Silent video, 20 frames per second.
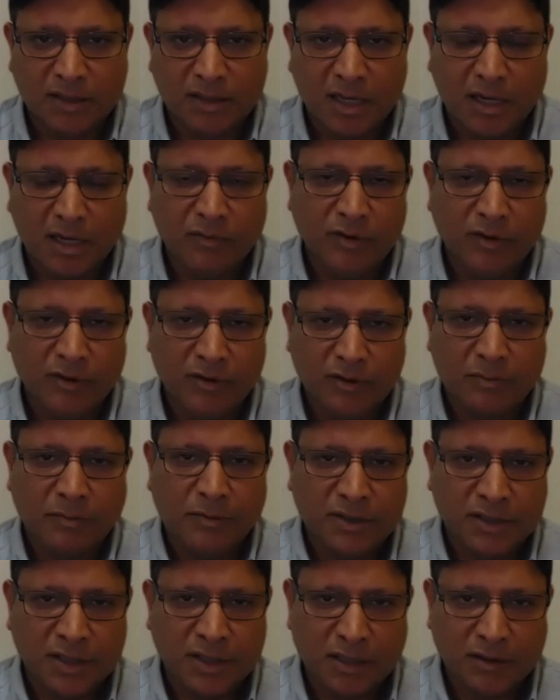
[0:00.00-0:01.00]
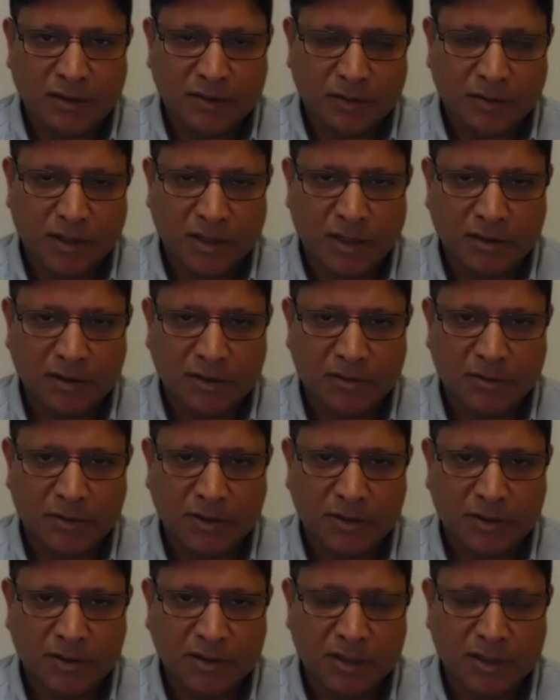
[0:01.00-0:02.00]
How are we going to present it to our
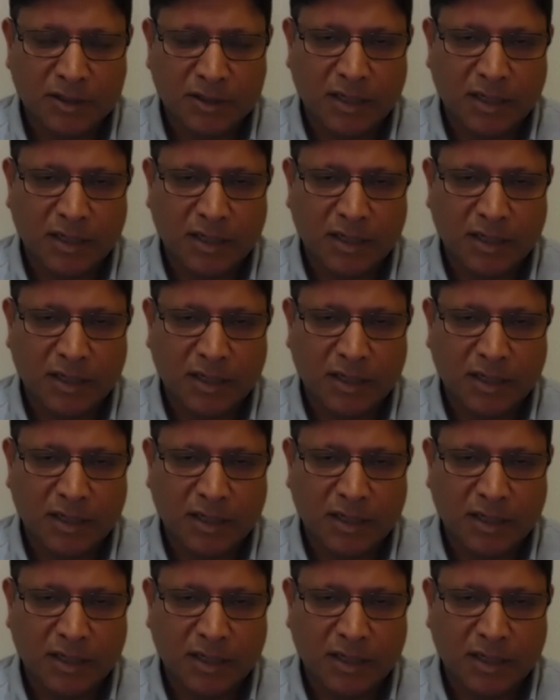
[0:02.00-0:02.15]
customers?